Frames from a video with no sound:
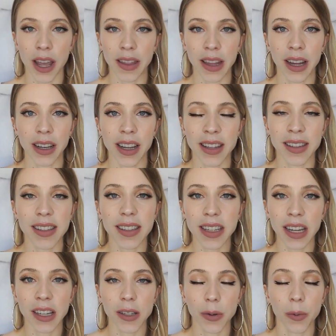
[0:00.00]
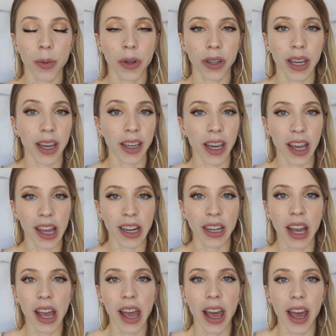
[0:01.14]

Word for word: and that instinct will kick in,